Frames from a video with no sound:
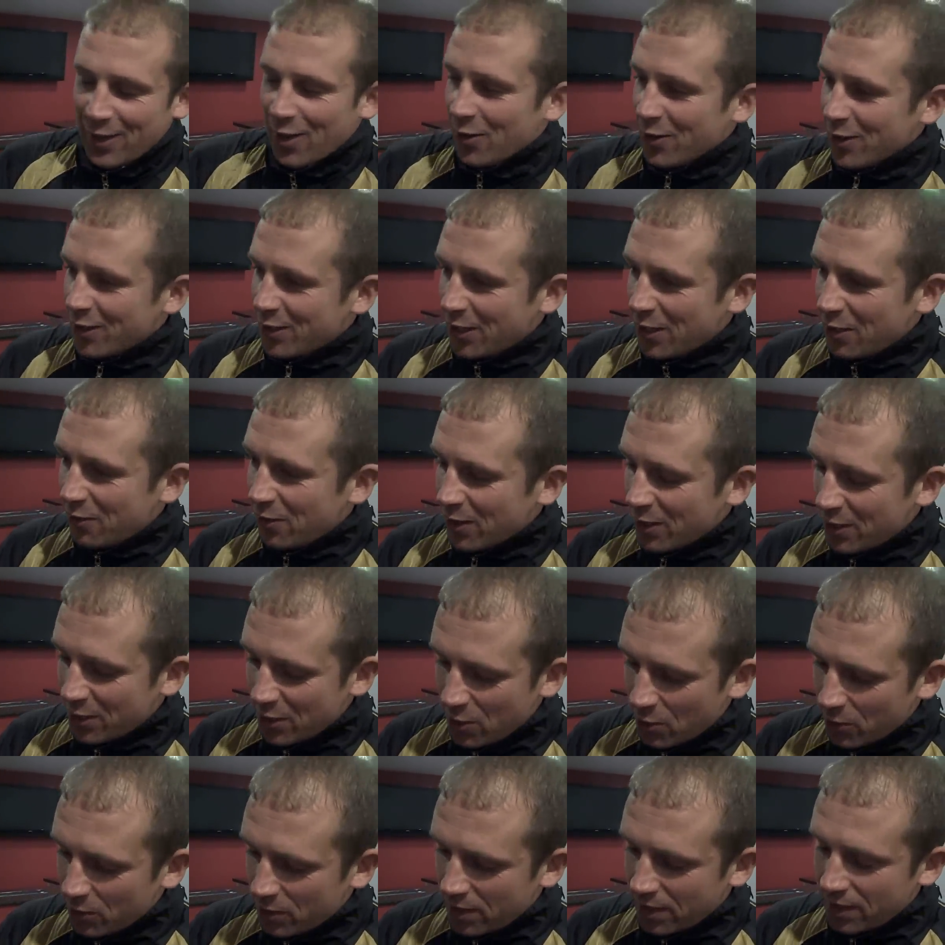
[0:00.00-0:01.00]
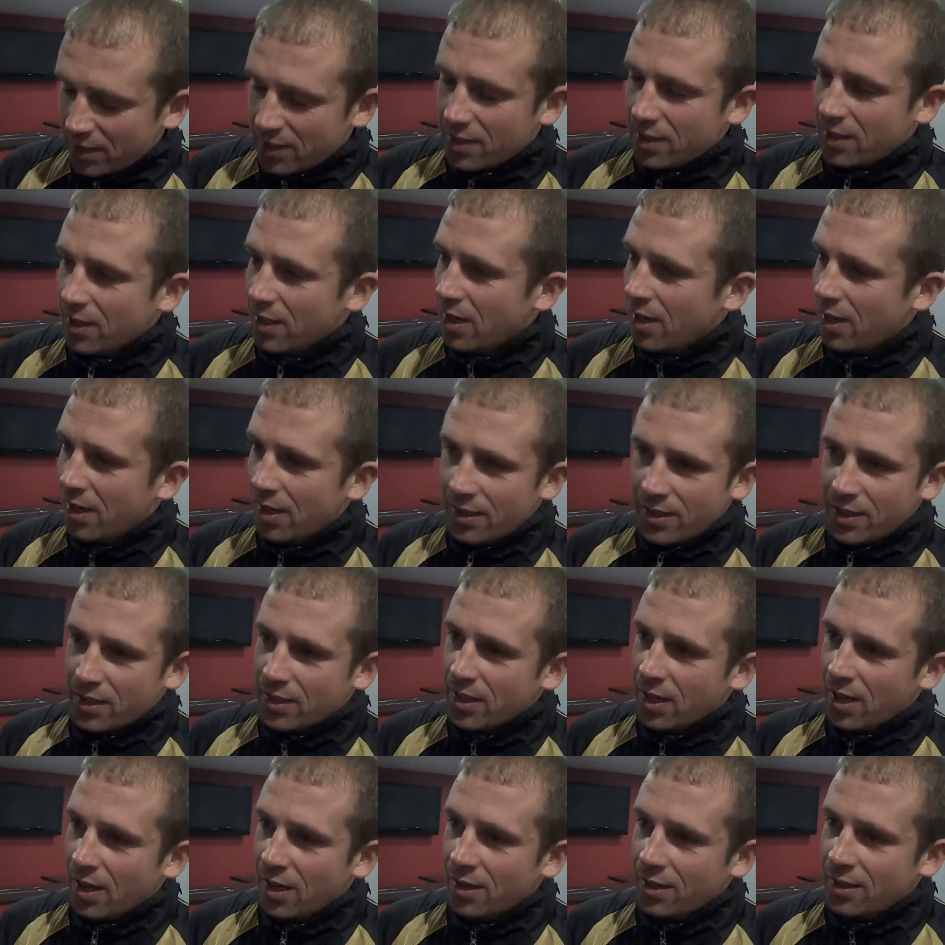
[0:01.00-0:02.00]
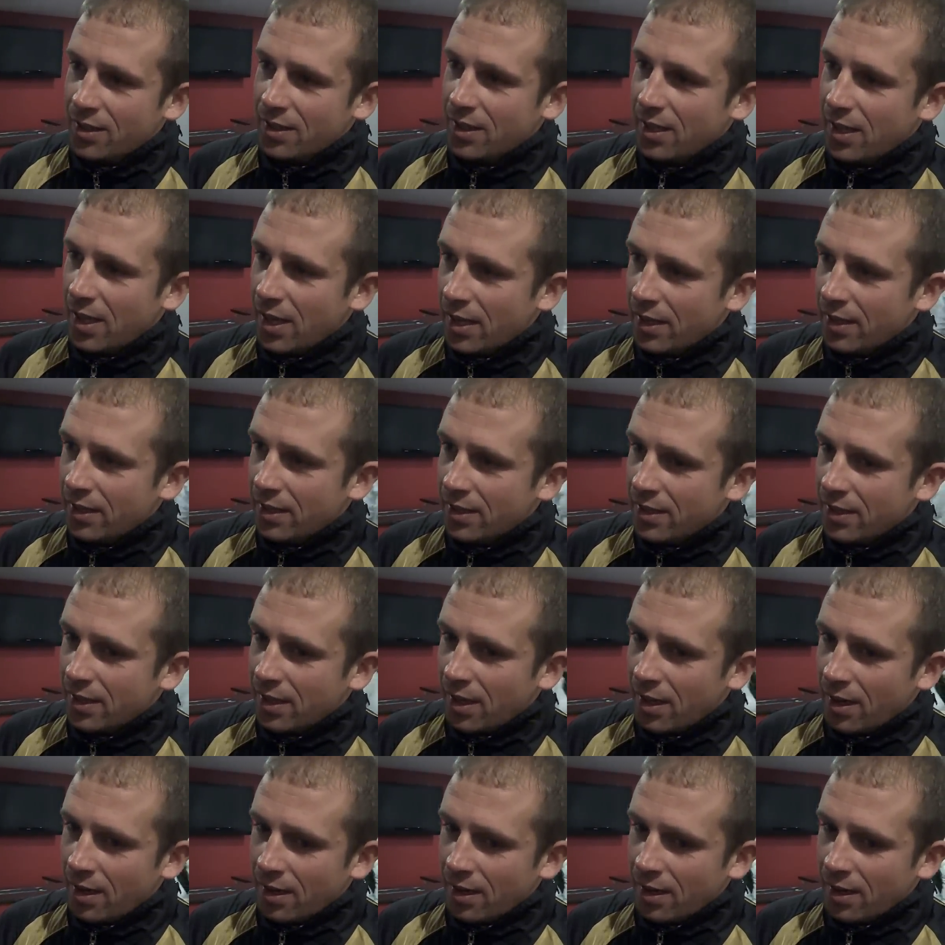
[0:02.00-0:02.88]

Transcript: on a serious note, it's a delight, and